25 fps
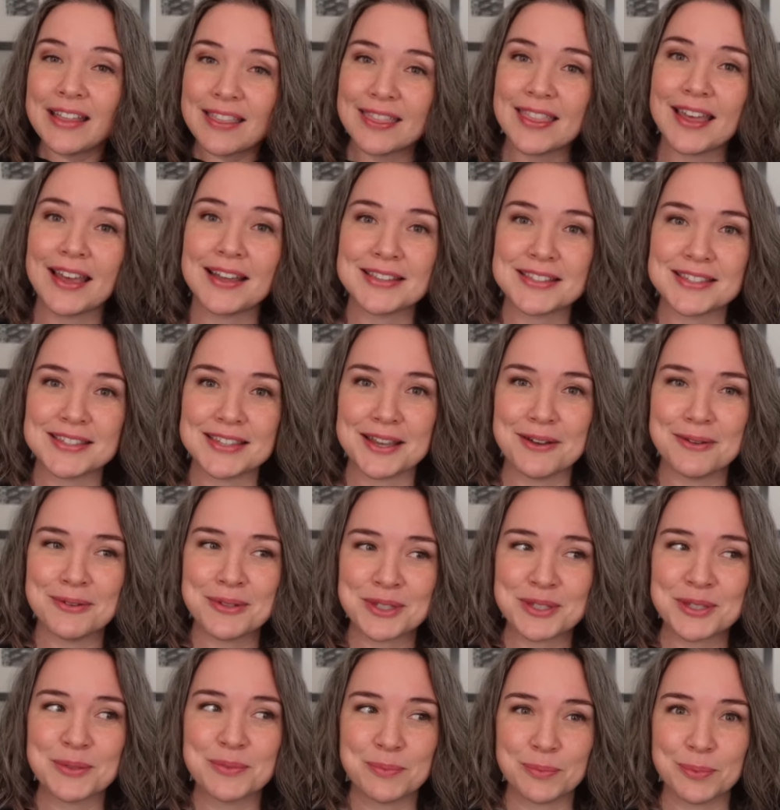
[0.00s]
That
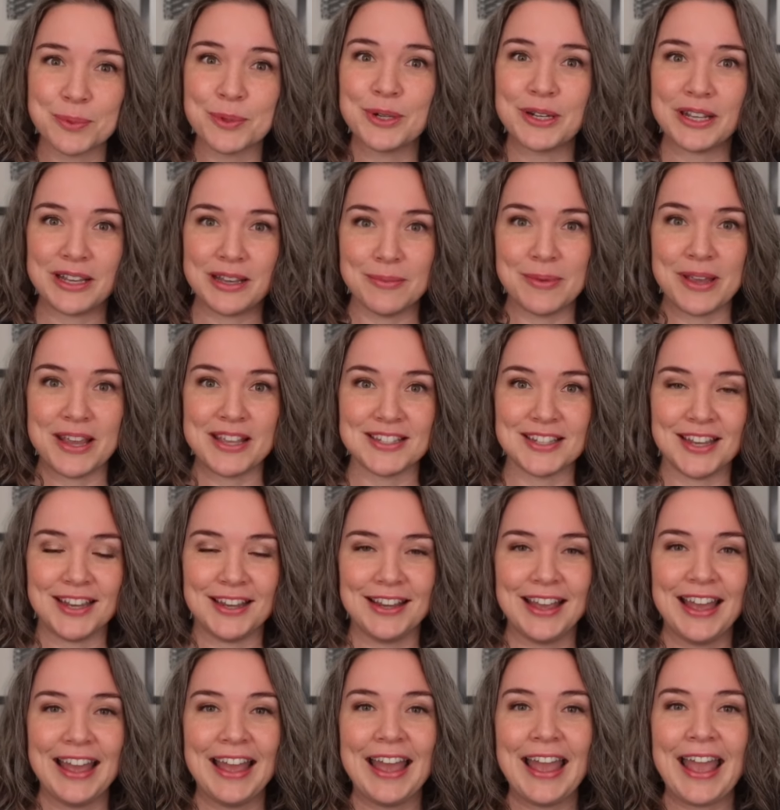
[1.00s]
sounds pretty
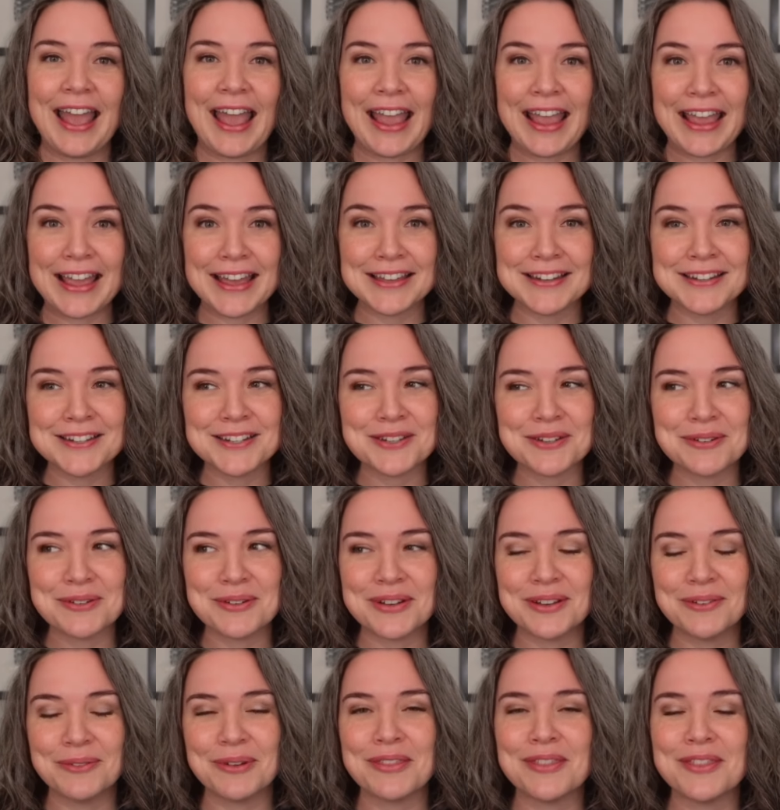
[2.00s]
amazing. And
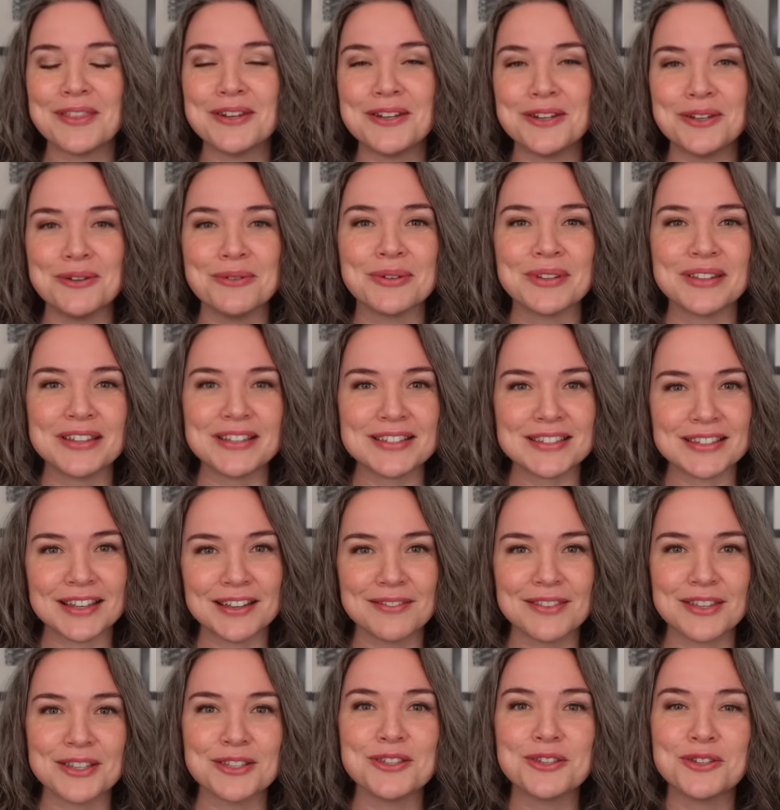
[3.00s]
with the new release
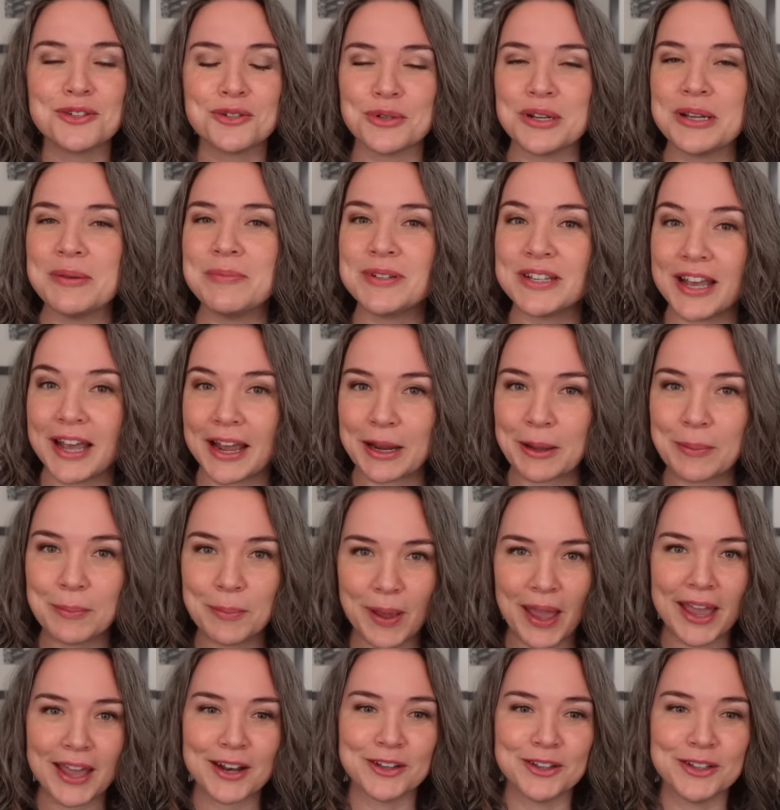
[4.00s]
of the Stream Deck
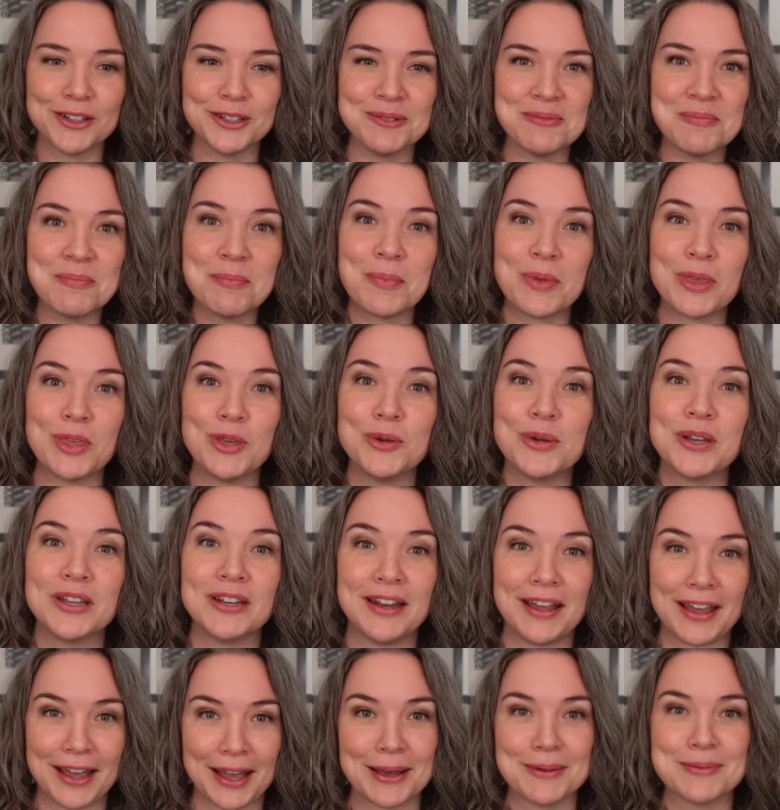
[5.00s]
pedal, you
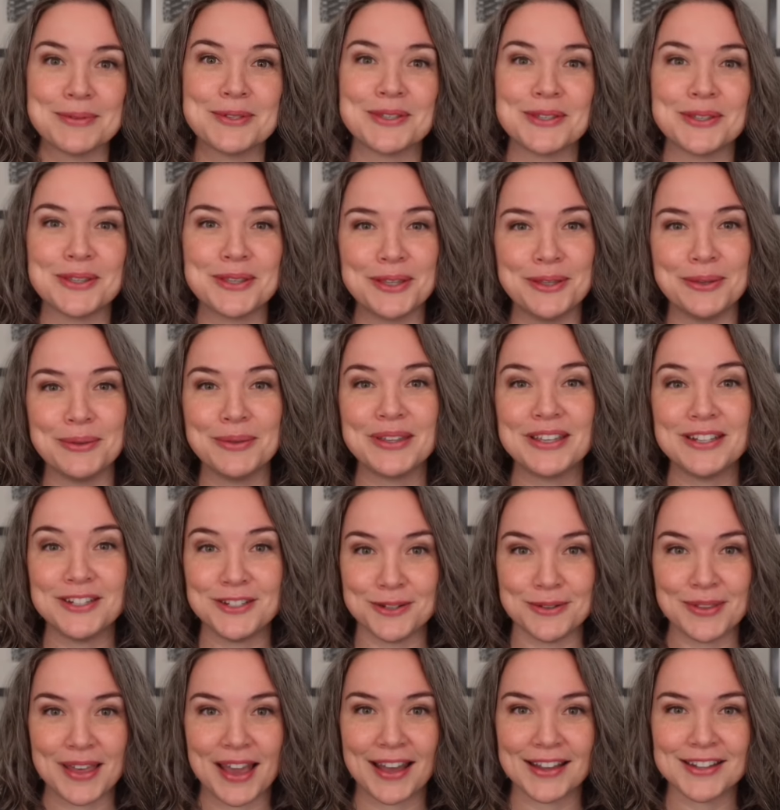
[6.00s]
can absolutely
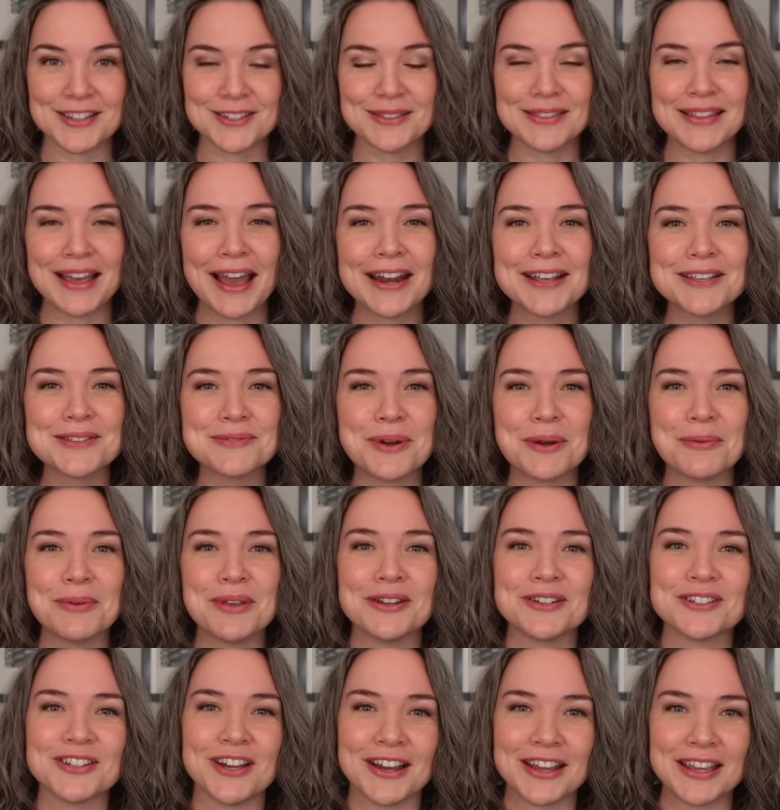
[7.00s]
do that. So, that is what we
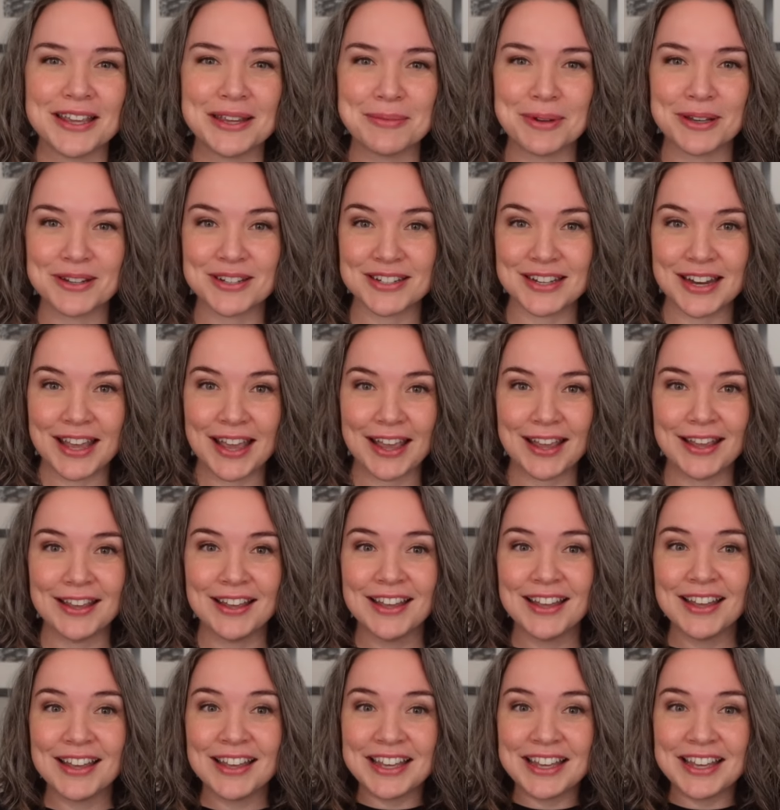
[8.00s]
are talking about today.